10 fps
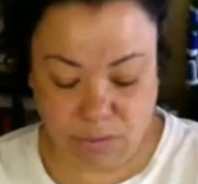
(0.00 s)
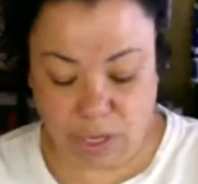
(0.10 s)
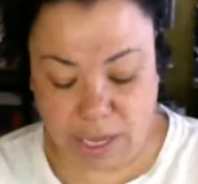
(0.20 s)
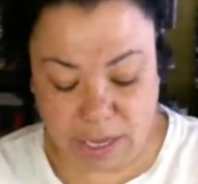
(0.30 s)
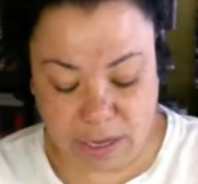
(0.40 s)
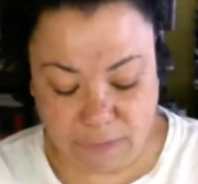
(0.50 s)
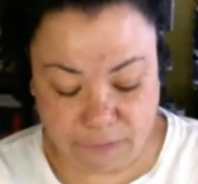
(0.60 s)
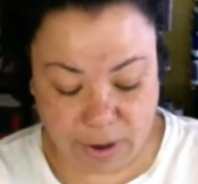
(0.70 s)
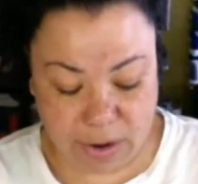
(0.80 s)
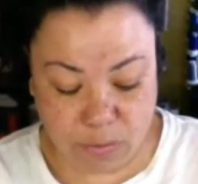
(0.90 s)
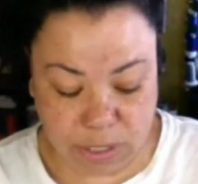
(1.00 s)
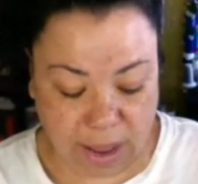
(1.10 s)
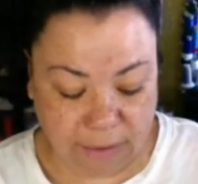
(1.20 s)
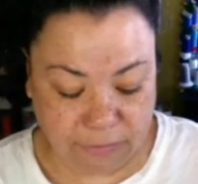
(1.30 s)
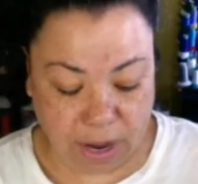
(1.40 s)
okay, if I would
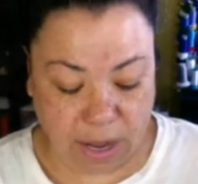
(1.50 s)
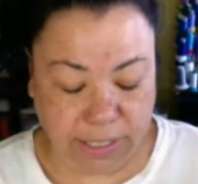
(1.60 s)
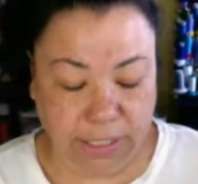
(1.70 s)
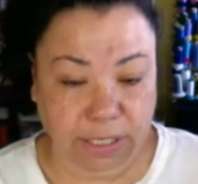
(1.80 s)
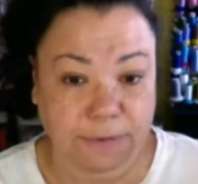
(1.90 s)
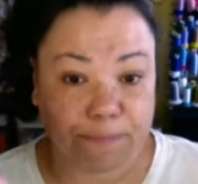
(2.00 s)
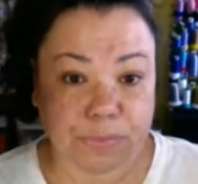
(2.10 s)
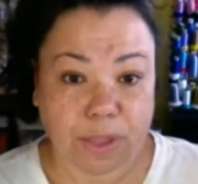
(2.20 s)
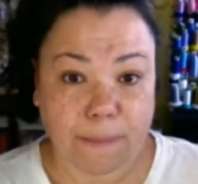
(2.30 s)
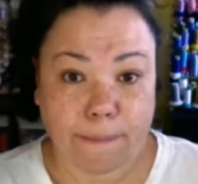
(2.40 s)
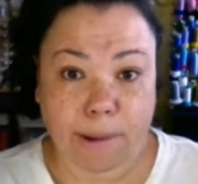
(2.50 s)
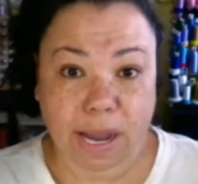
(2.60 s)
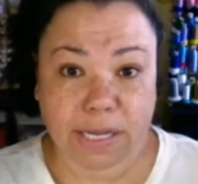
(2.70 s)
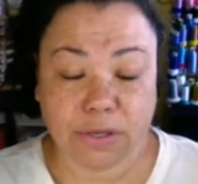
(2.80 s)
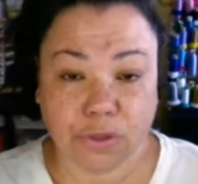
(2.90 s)
have gotten
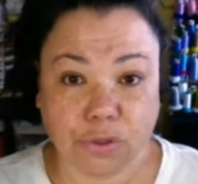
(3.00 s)
my